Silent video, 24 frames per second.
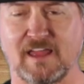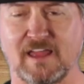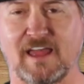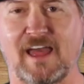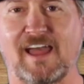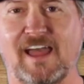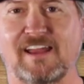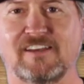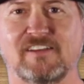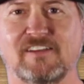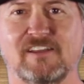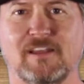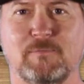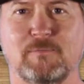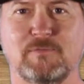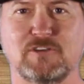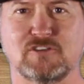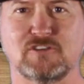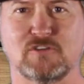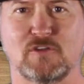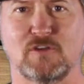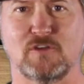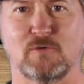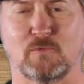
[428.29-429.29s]
Actually, let me
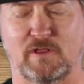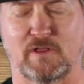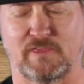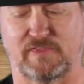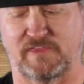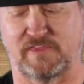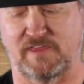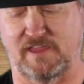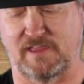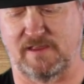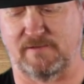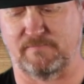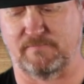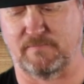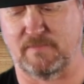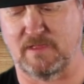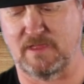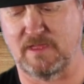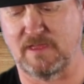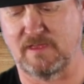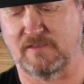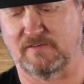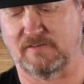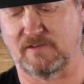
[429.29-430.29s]
show you one thing.
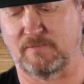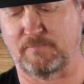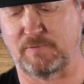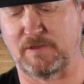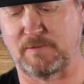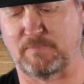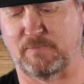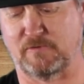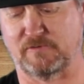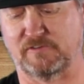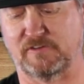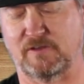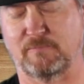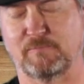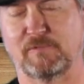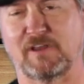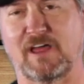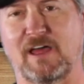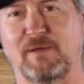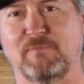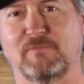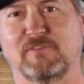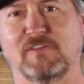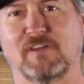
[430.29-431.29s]
Some people
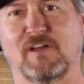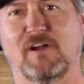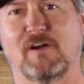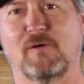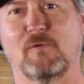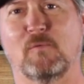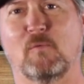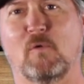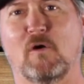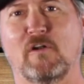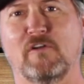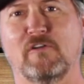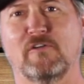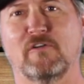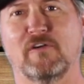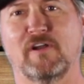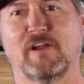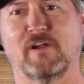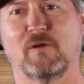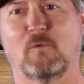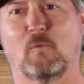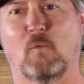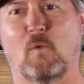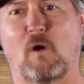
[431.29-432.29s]
sometimes are
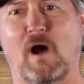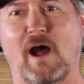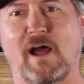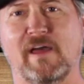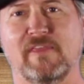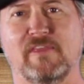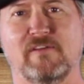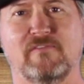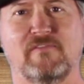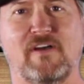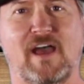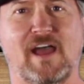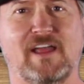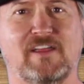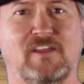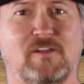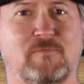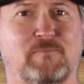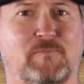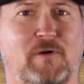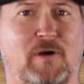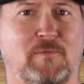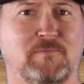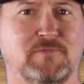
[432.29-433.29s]
wondering why the
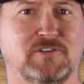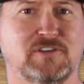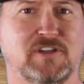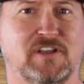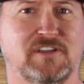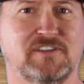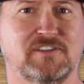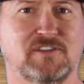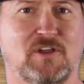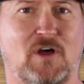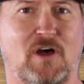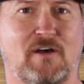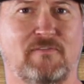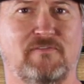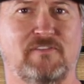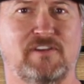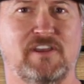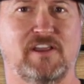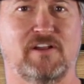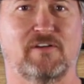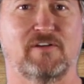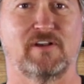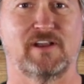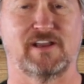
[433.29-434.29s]
vacuum pump shuts off
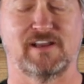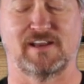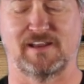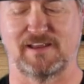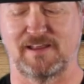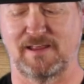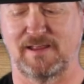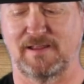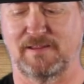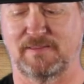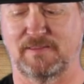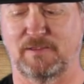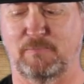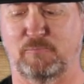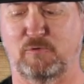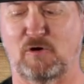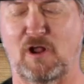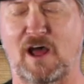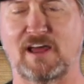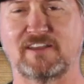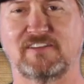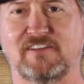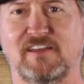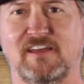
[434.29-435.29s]
during the
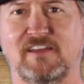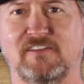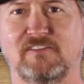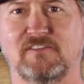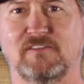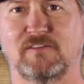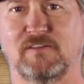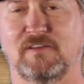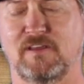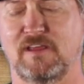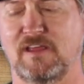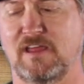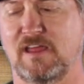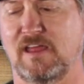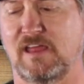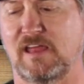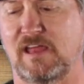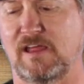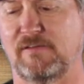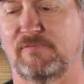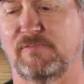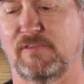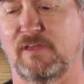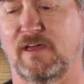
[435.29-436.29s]
process.
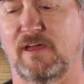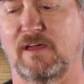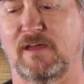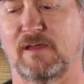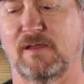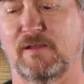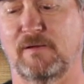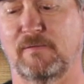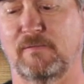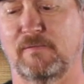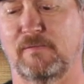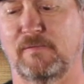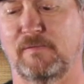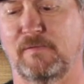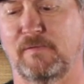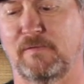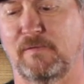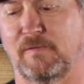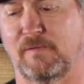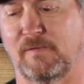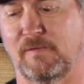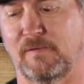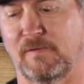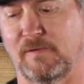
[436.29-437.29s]
If the
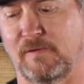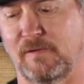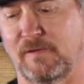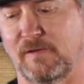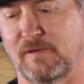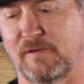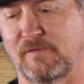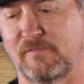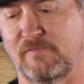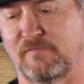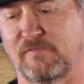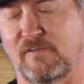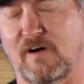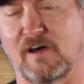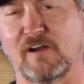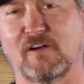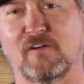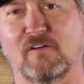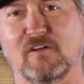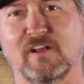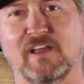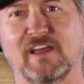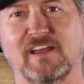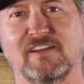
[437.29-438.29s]

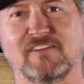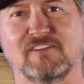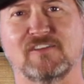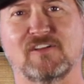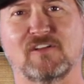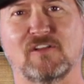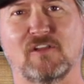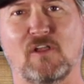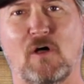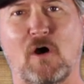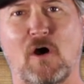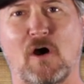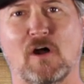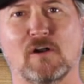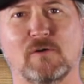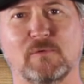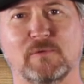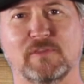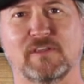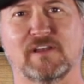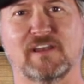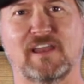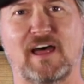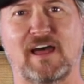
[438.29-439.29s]
funnel gets clogged
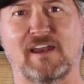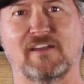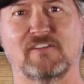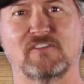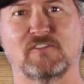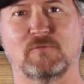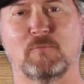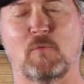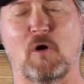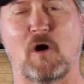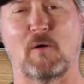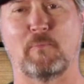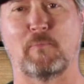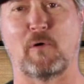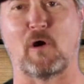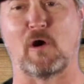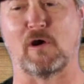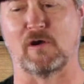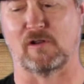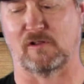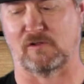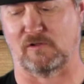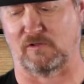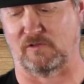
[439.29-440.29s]
with a lot of small
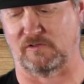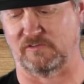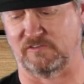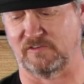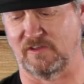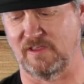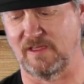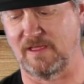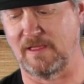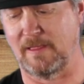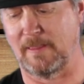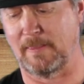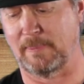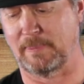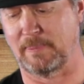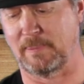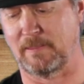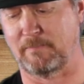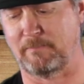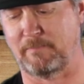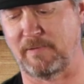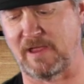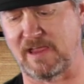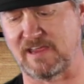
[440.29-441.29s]
particles,
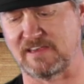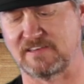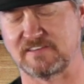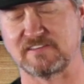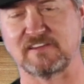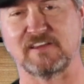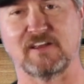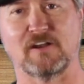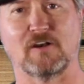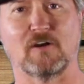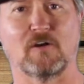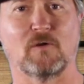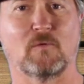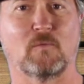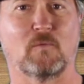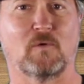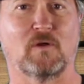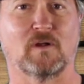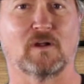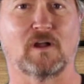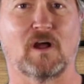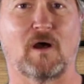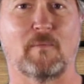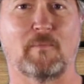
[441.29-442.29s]
the base here
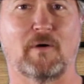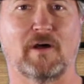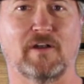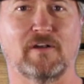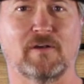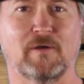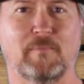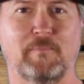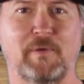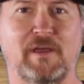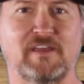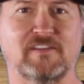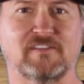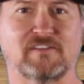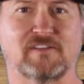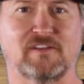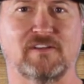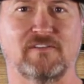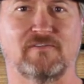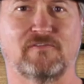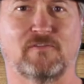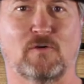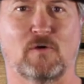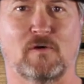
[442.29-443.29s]
will come under
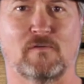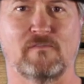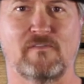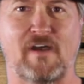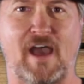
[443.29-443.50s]
basically full